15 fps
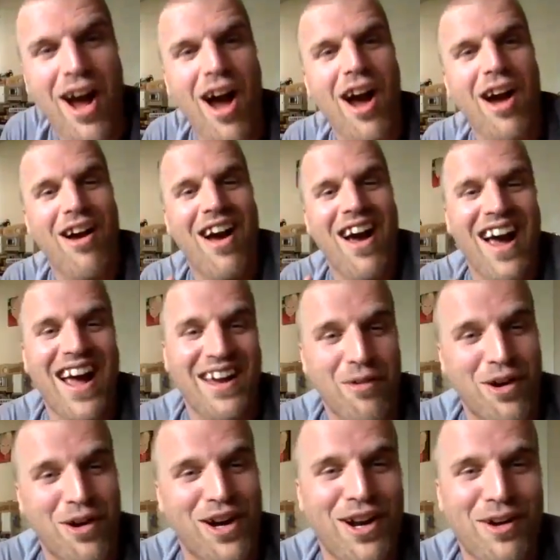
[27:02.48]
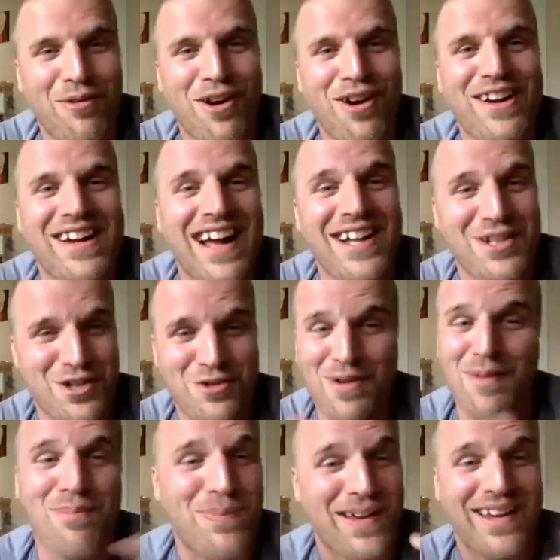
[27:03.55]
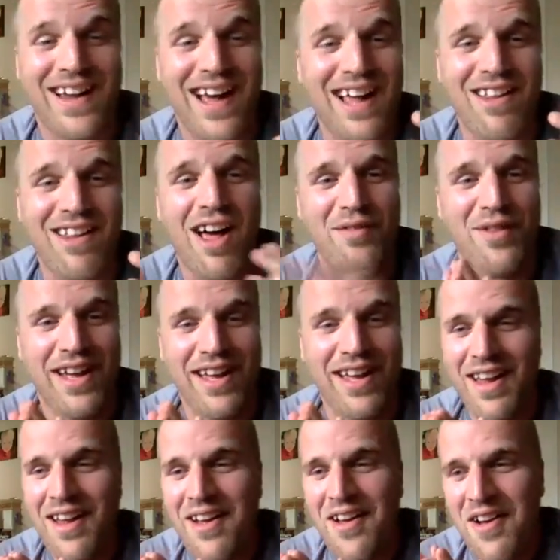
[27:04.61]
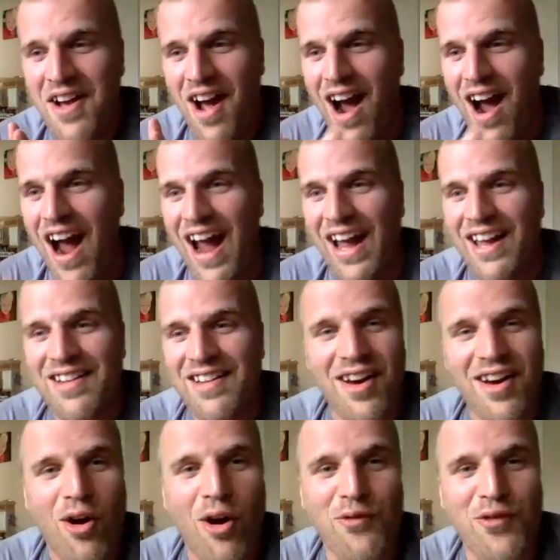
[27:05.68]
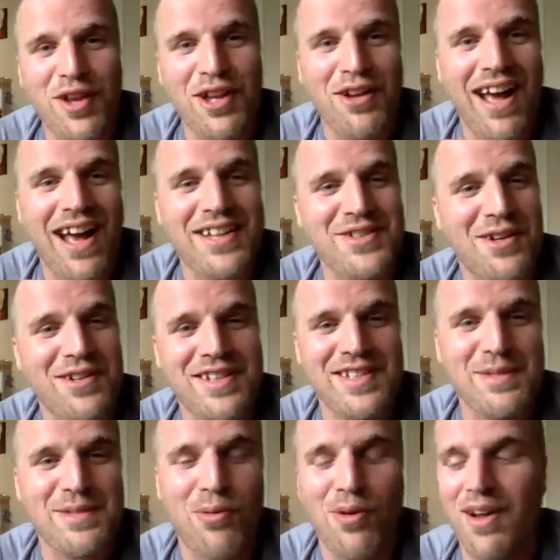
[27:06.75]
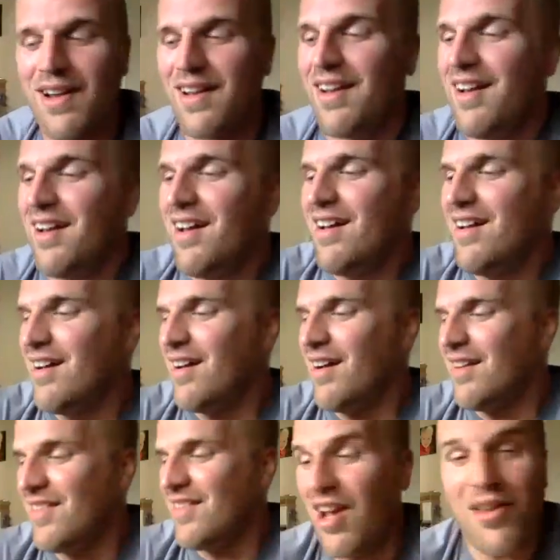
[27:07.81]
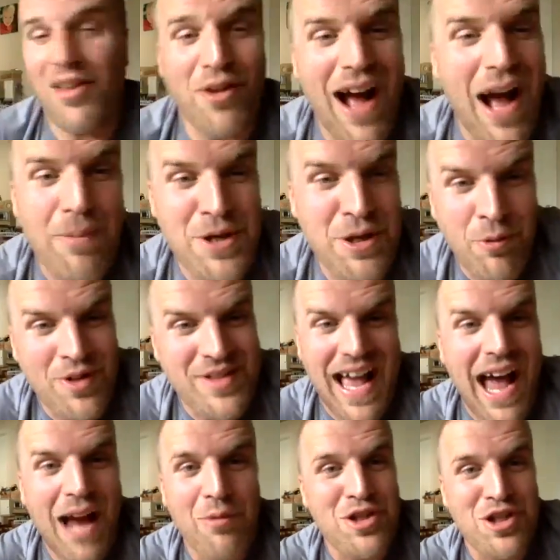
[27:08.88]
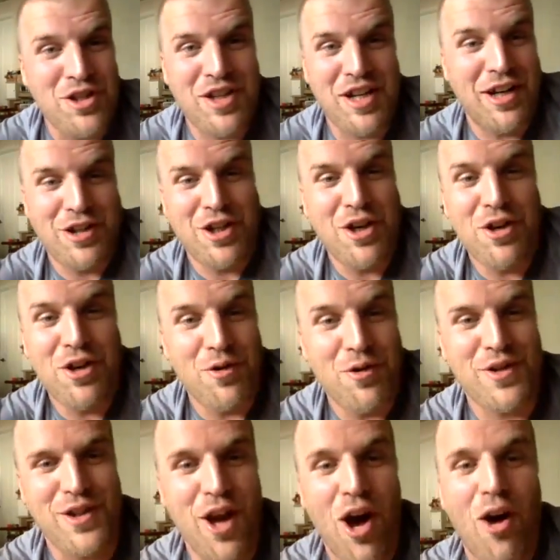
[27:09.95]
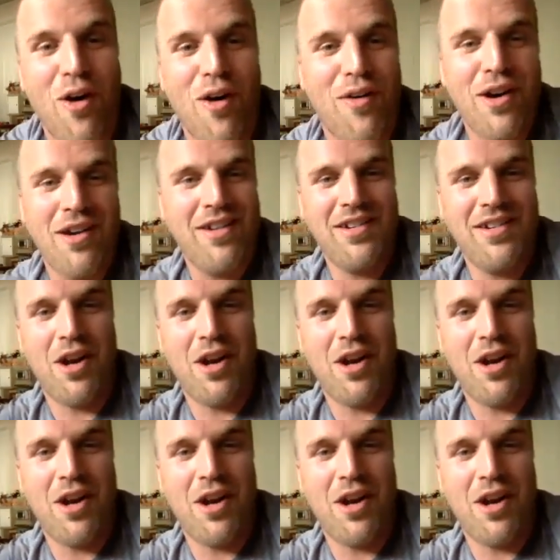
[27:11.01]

All right. We're going to work on shrimping. I love it. All right. Hopefully you guys aren't disappointed. The other option was I was just going to choose. So, I